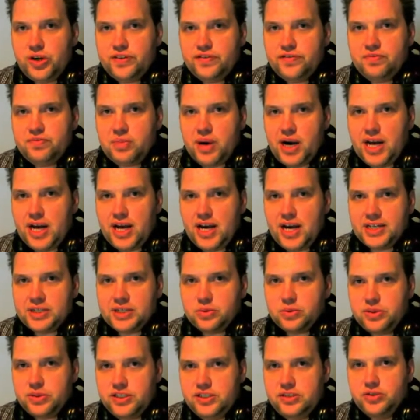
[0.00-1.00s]
of my
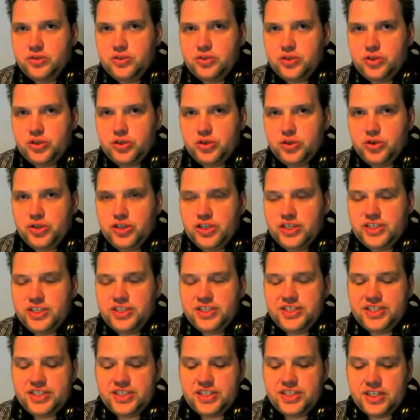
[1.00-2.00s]
Arduino
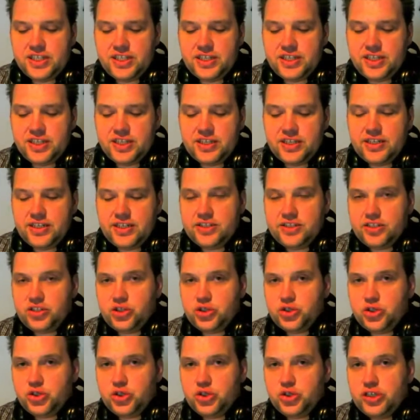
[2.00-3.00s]
tutorials,
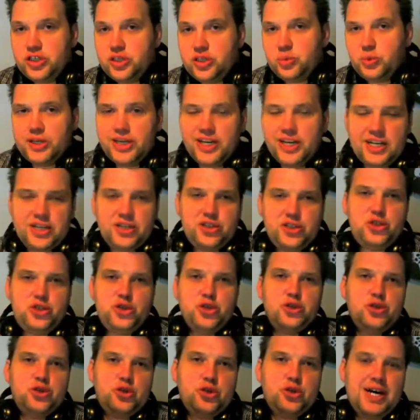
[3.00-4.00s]
tutorial where I
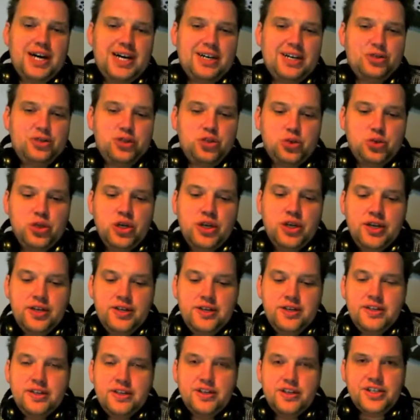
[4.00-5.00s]
showed you how to
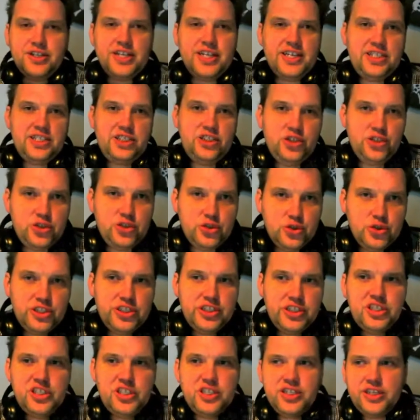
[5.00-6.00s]
connect
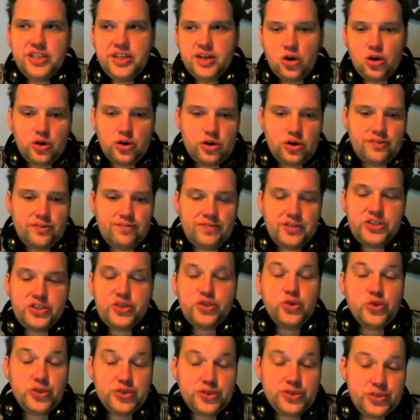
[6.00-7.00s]
Unity or
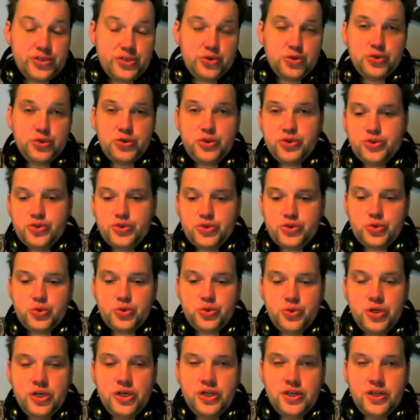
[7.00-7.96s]
Visual Studio to